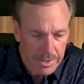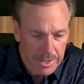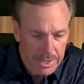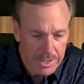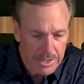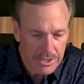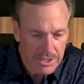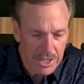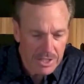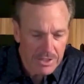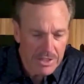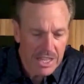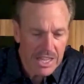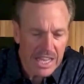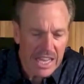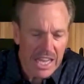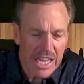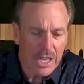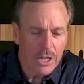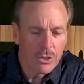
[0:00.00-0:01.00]
He said,
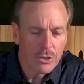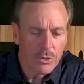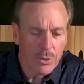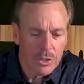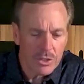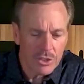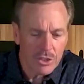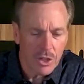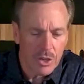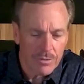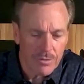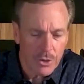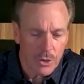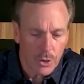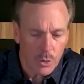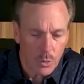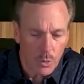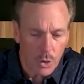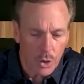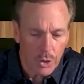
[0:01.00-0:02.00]
the entrance of
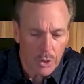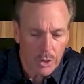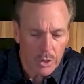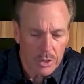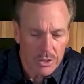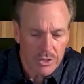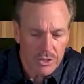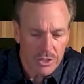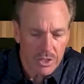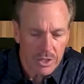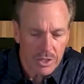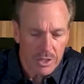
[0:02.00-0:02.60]
your words